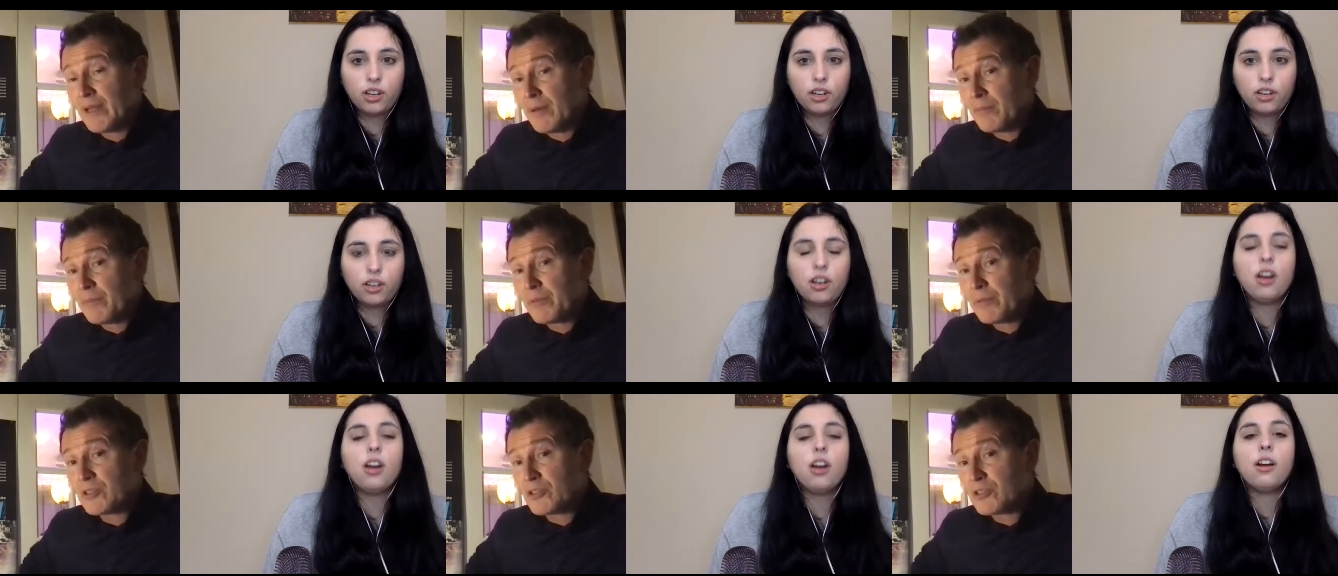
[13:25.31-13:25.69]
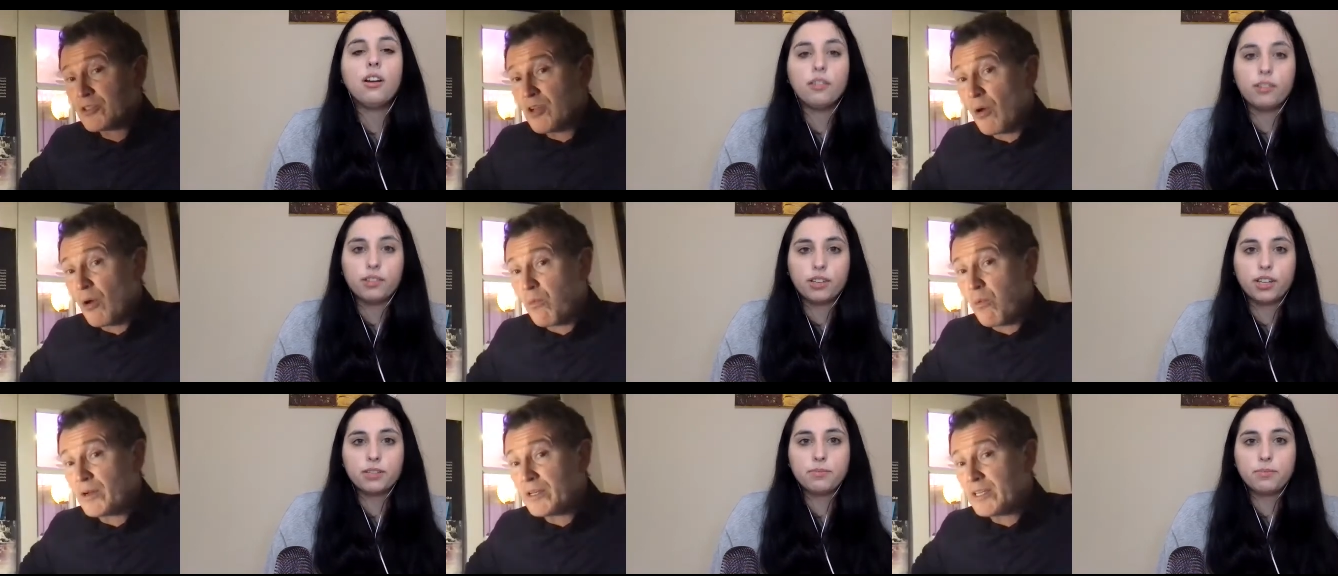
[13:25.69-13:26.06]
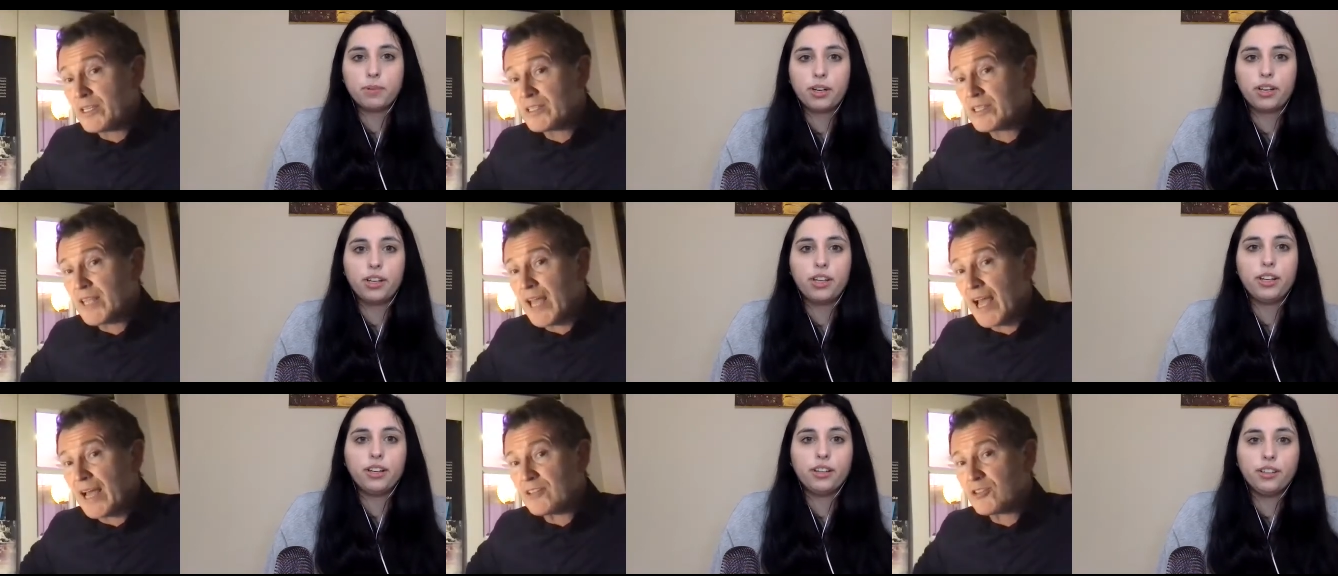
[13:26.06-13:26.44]
Speaker 1: because oh, I wanted
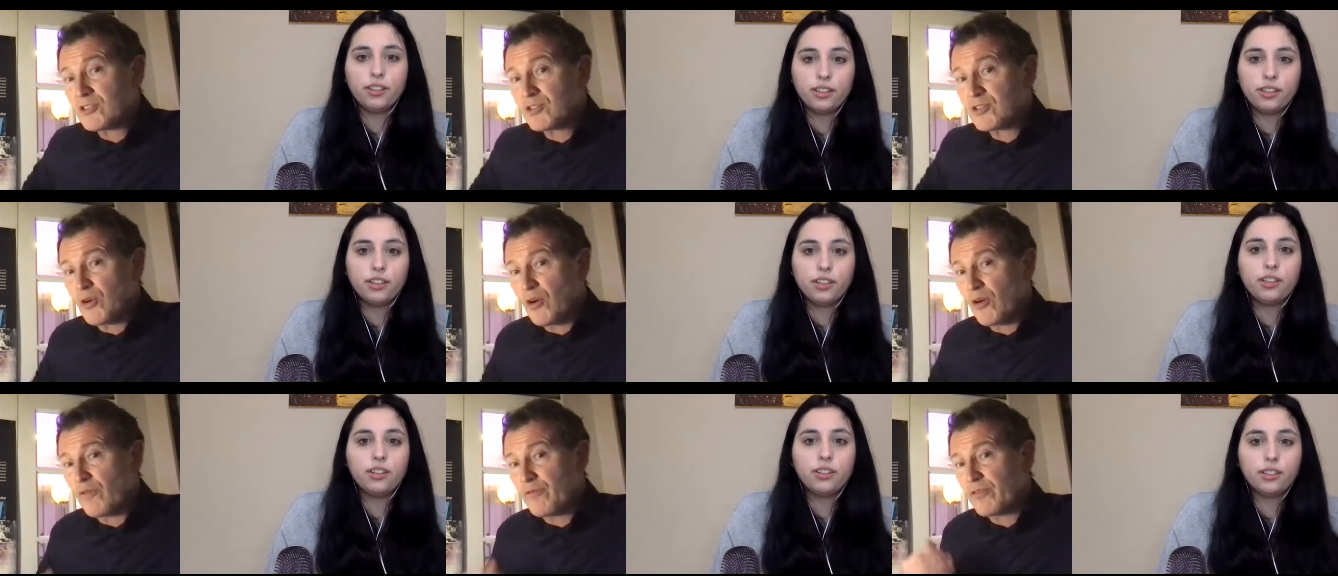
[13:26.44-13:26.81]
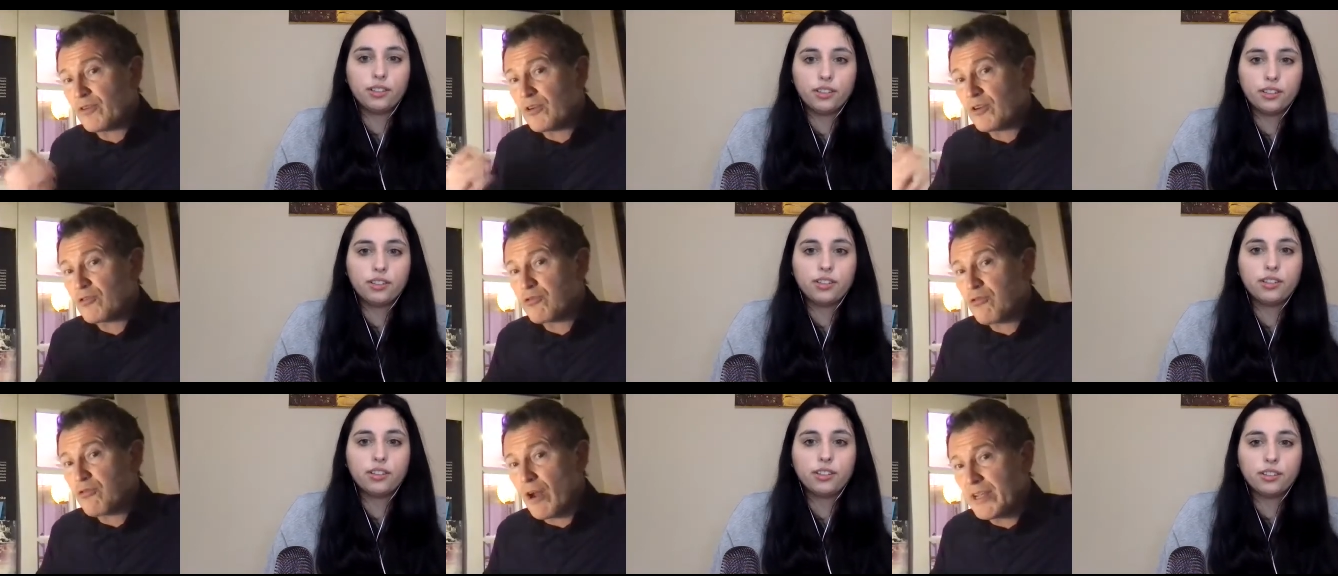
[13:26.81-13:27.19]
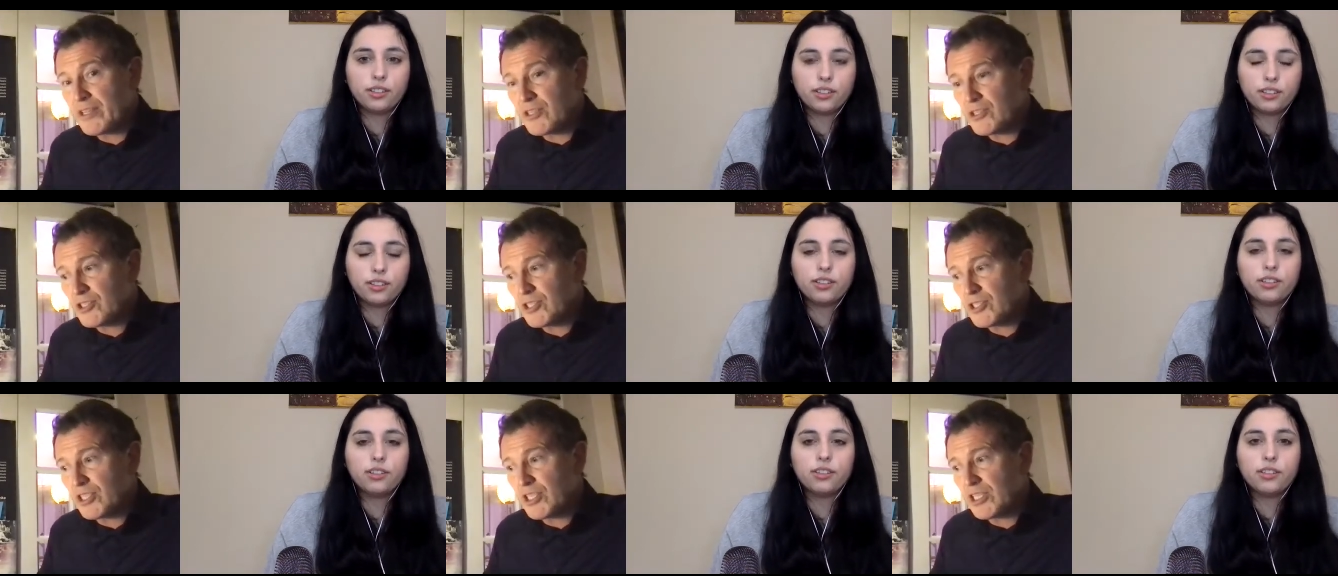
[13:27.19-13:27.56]
right. that sort of
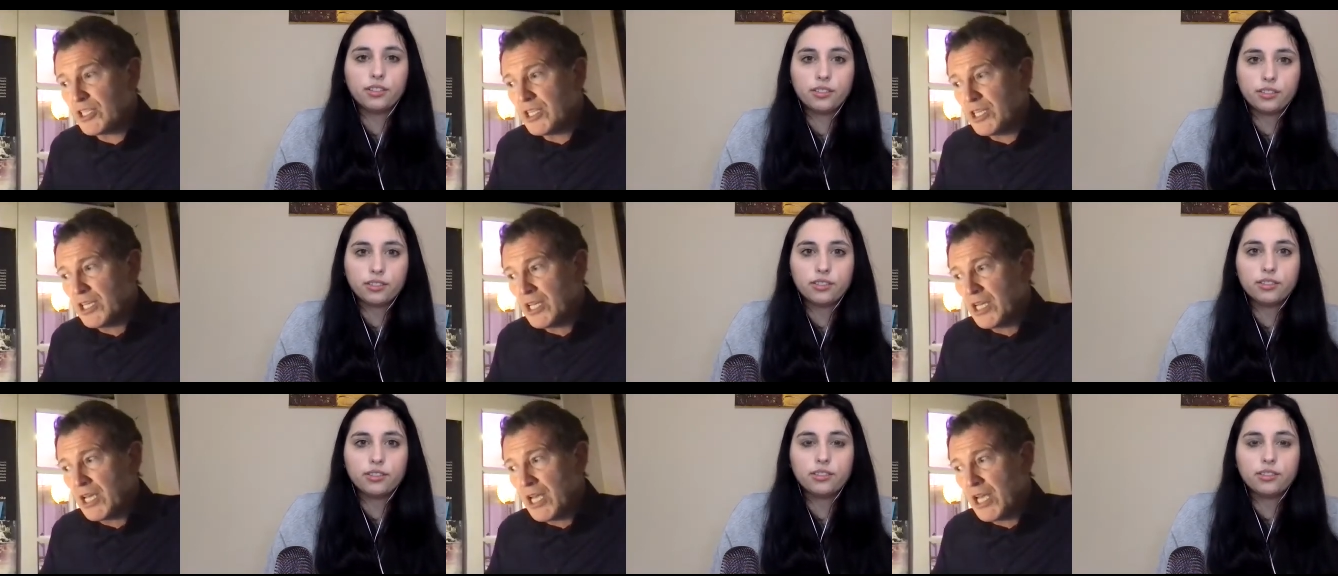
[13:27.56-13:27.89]
crazy.